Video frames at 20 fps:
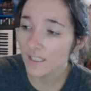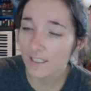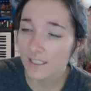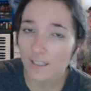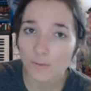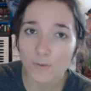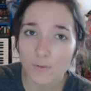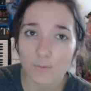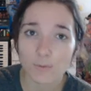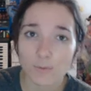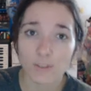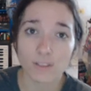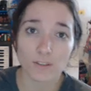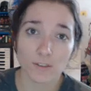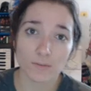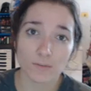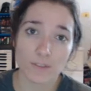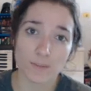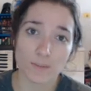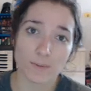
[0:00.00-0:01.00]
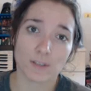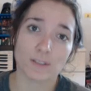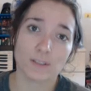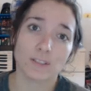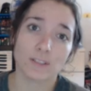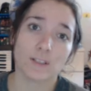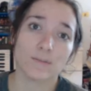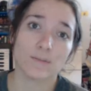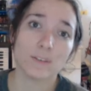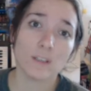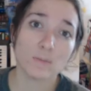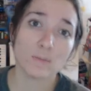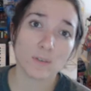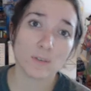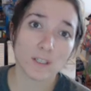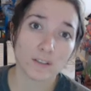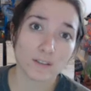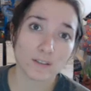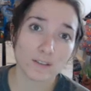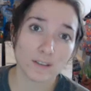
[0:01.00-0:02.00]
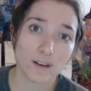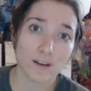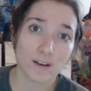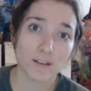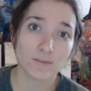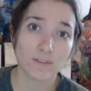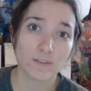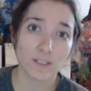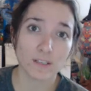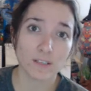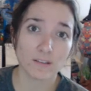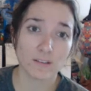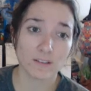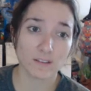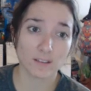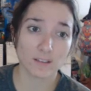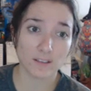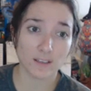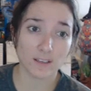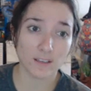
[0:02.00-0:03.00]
I was really nervous about the IV because IVs